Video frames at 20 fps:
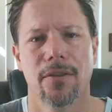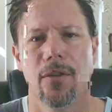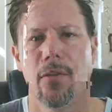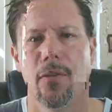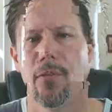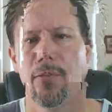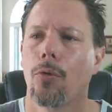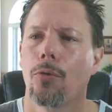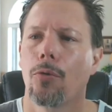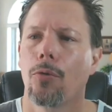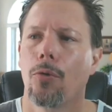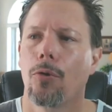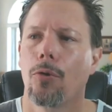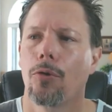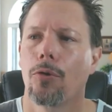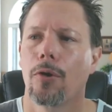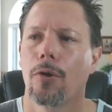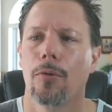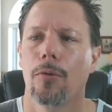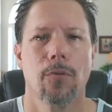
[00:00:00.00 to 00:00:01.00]
Or
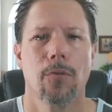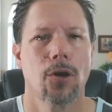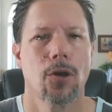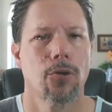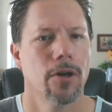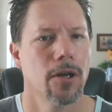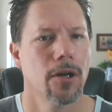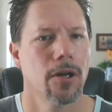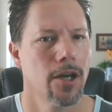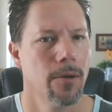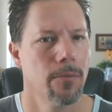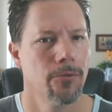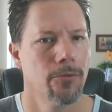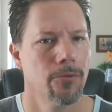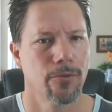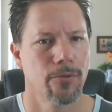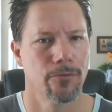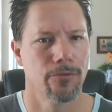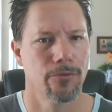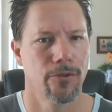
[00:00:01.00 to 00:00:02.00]
or or it comes
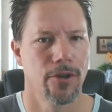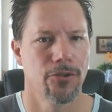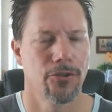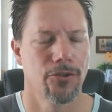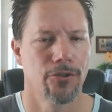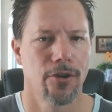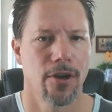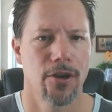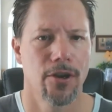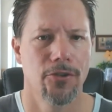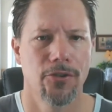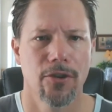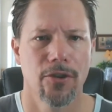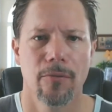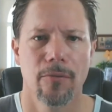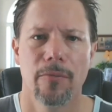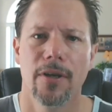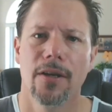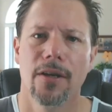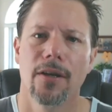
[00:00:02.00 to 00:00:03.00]
from
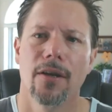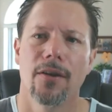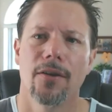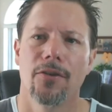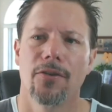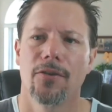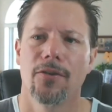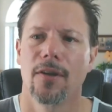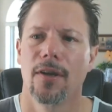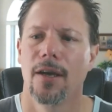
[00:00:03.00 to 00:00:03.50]
frustration because.